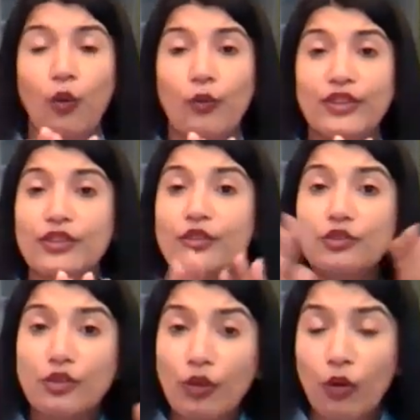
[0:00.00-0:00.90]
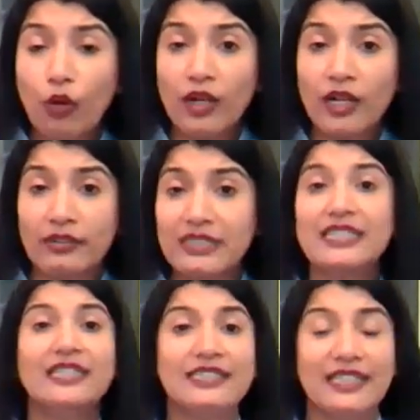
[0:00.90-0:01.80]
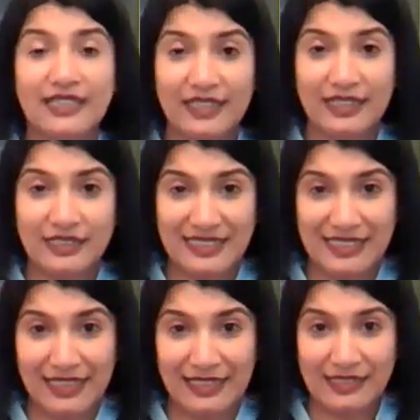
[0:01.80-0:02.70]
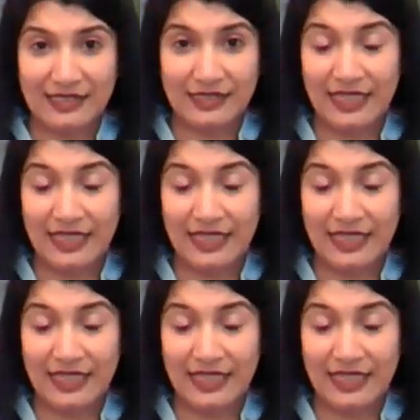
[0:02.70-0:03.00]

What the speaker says: with no critical thinking skills.